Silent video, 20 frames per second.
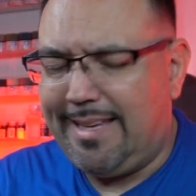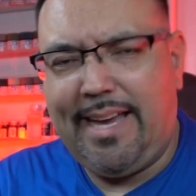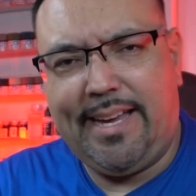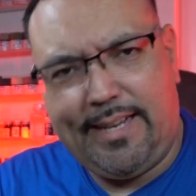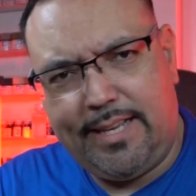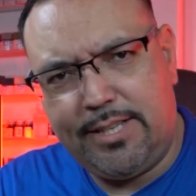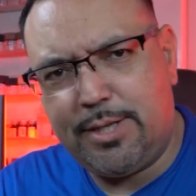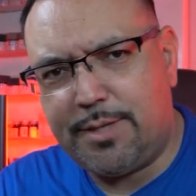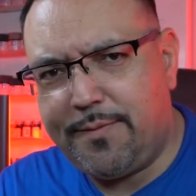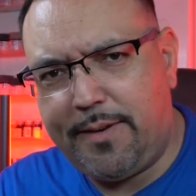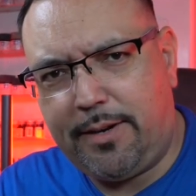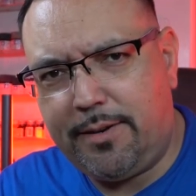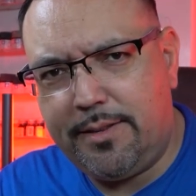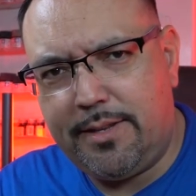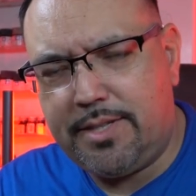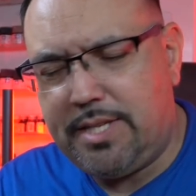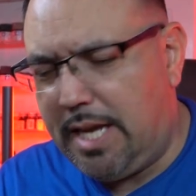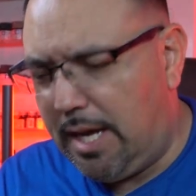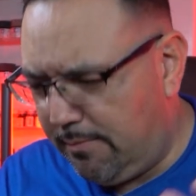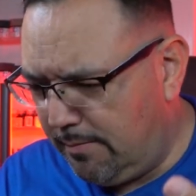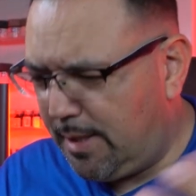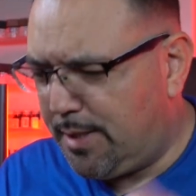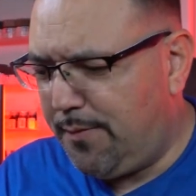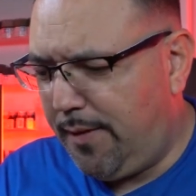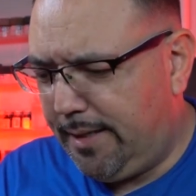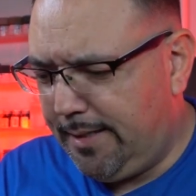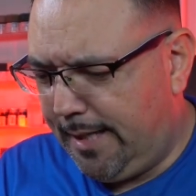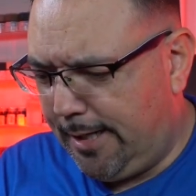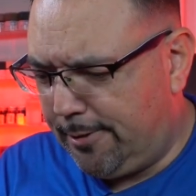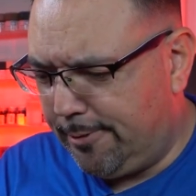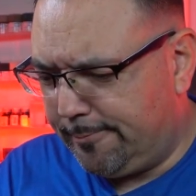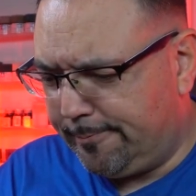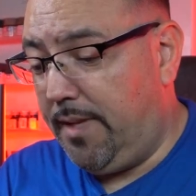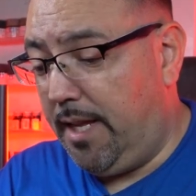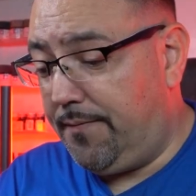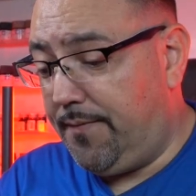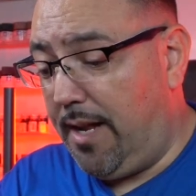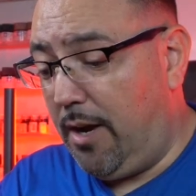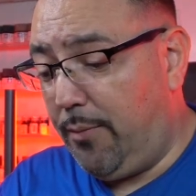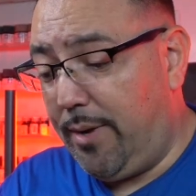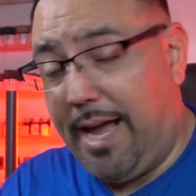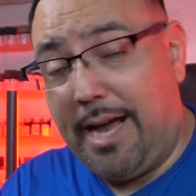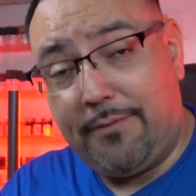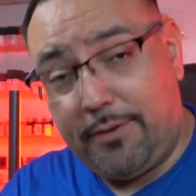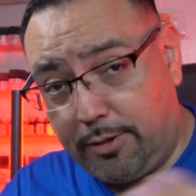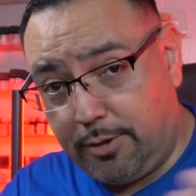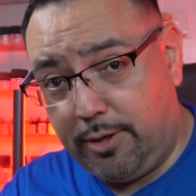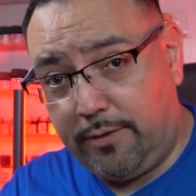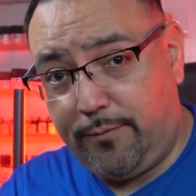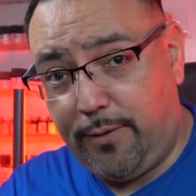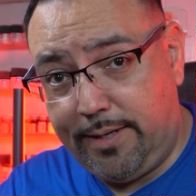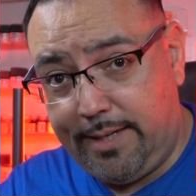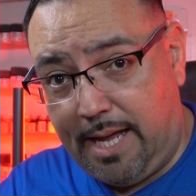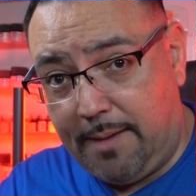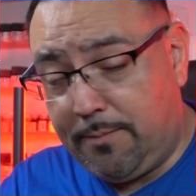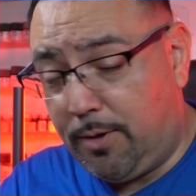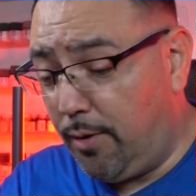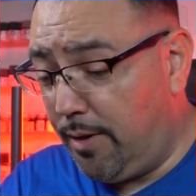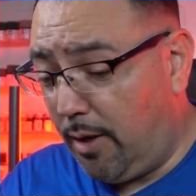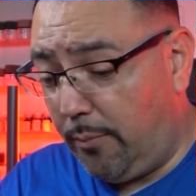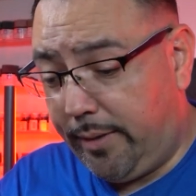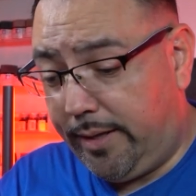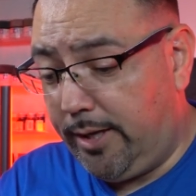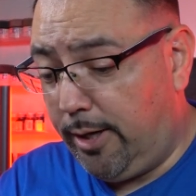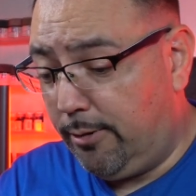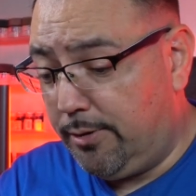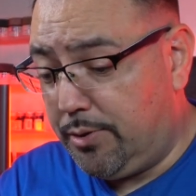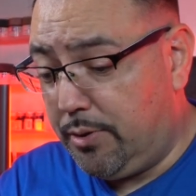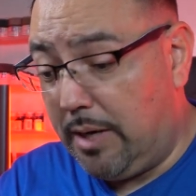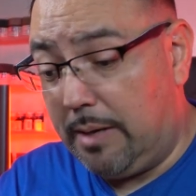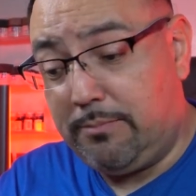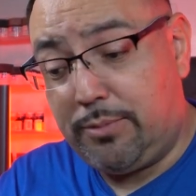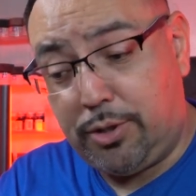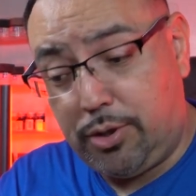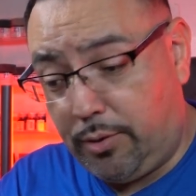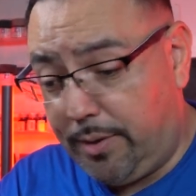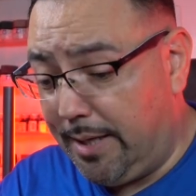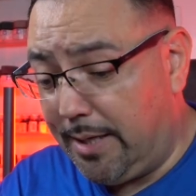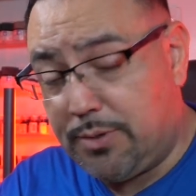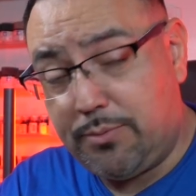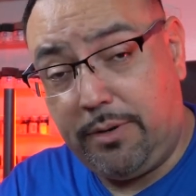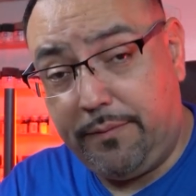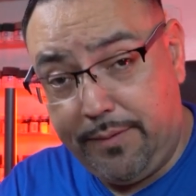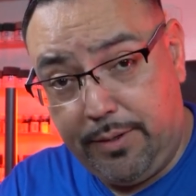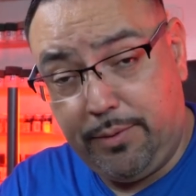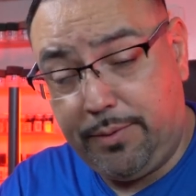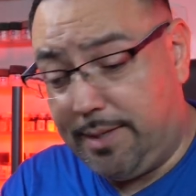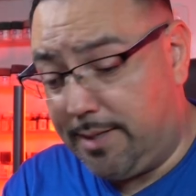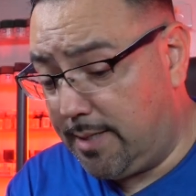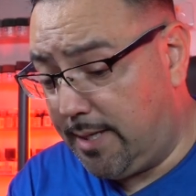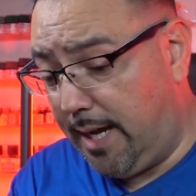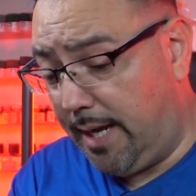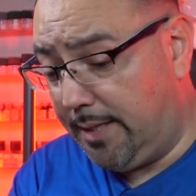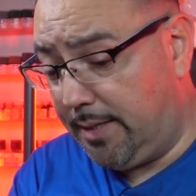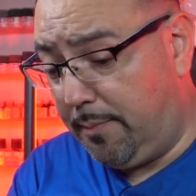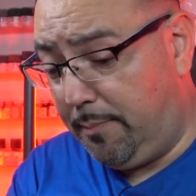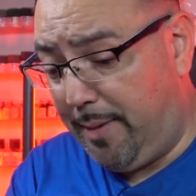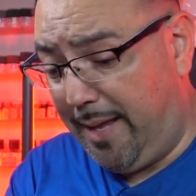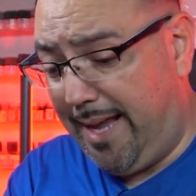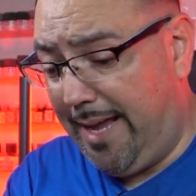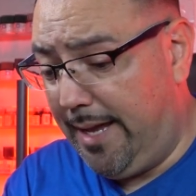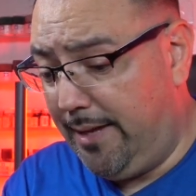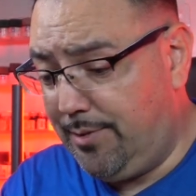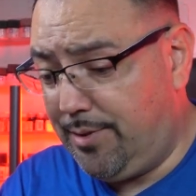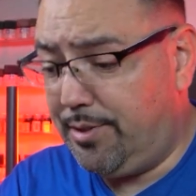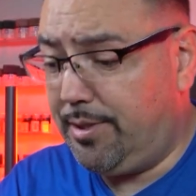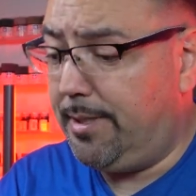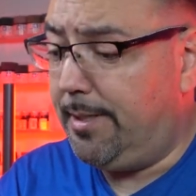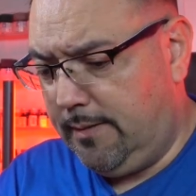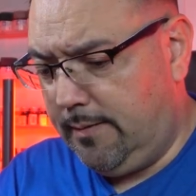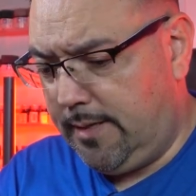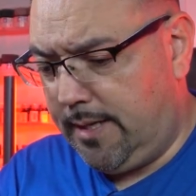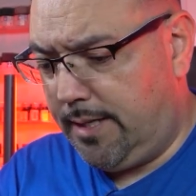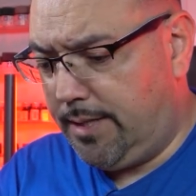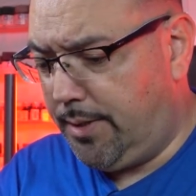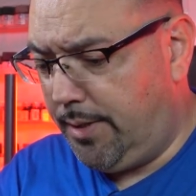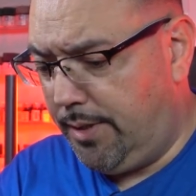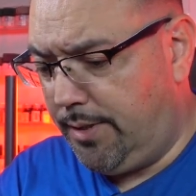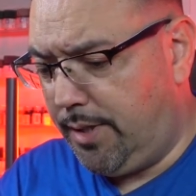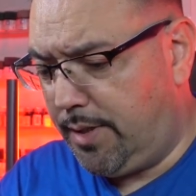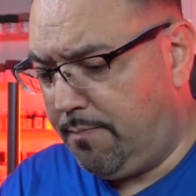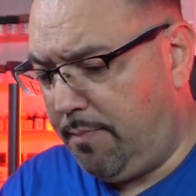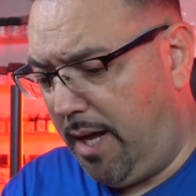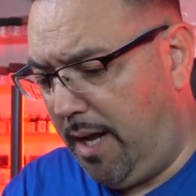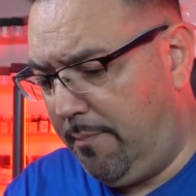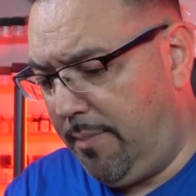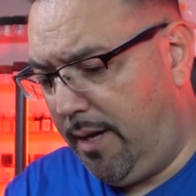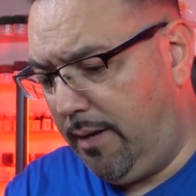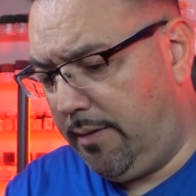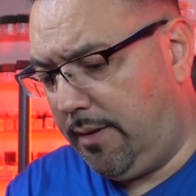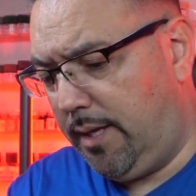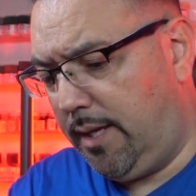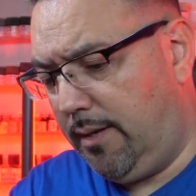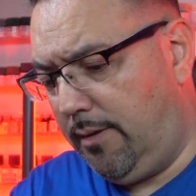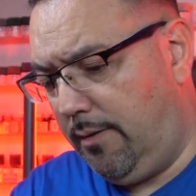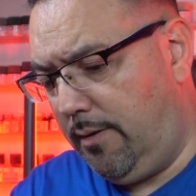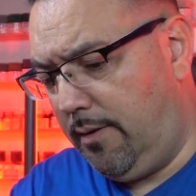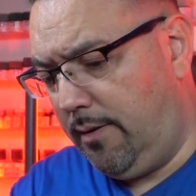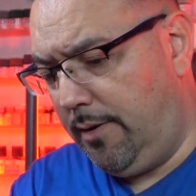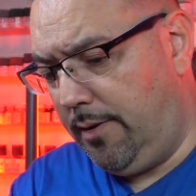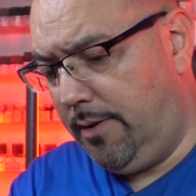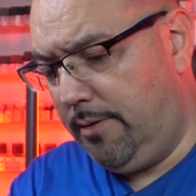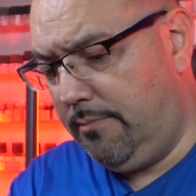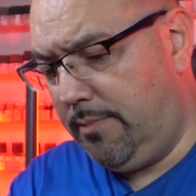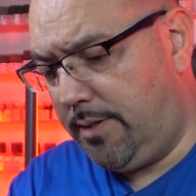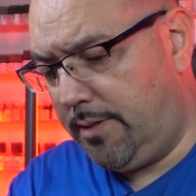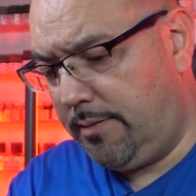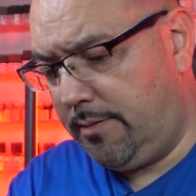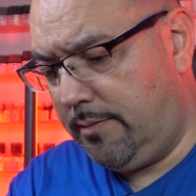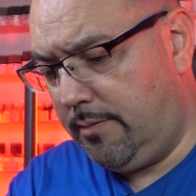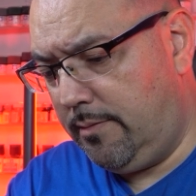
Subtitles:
Can I just figure this out? Let's find out. If not, we have our good friend Emgo that we can go to. I'm sure he's reviewed this guy in the past. Okay, so you just pop out the arms.